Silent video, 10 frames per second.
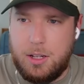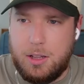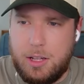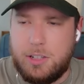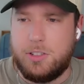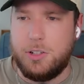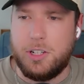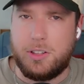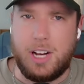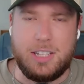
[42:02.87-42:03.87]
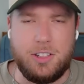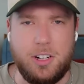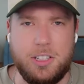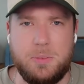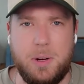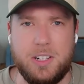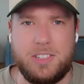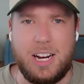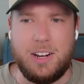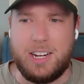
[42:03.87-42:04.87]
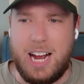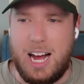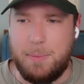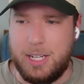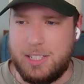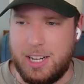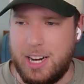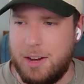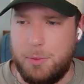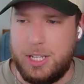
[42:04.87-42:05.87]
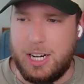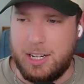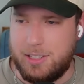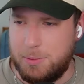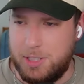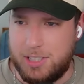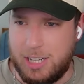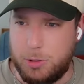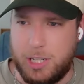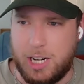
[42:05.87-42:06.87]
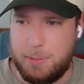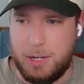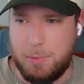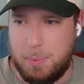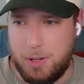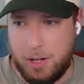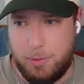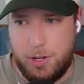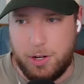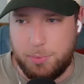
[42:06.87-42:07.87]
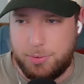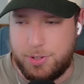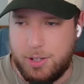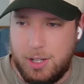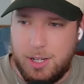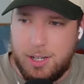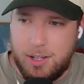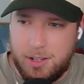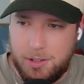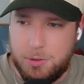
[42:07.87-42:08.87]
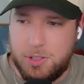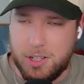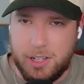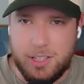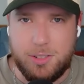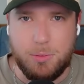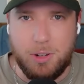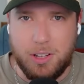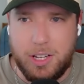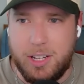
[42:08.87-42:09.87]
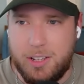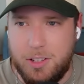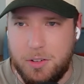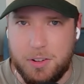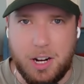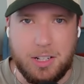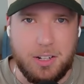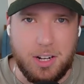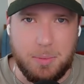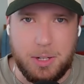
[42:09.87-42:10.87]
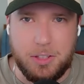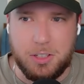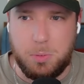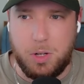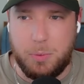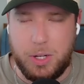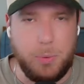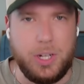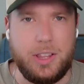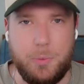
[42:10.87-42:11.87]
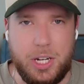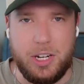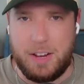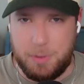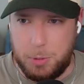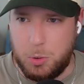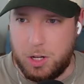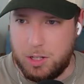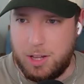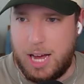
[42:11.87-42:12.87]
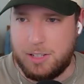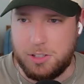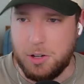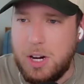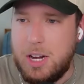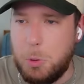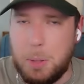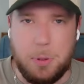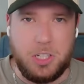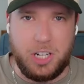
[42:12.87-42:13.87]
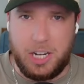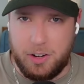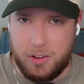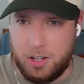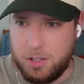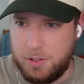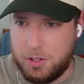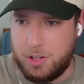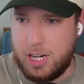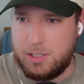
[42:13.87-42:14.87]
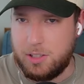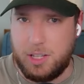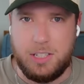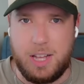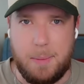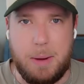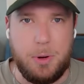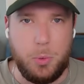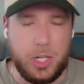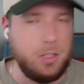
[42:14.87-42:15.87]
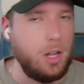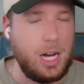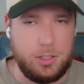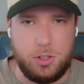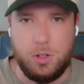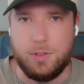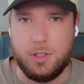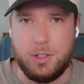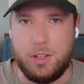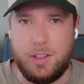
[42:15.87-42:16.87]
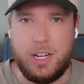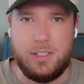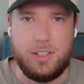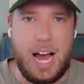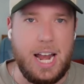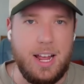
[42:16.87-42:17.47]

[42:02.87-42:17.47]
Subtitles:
Let us know your thoughts on all these players down in the comments. Some of these guys we talked about, you might be like, yo, you serious? Really? You forgot to talk about this point. We hear that from you all a lot. So we appreciate hearing all of your thoughts, the things that maybe we glossed over, or the things that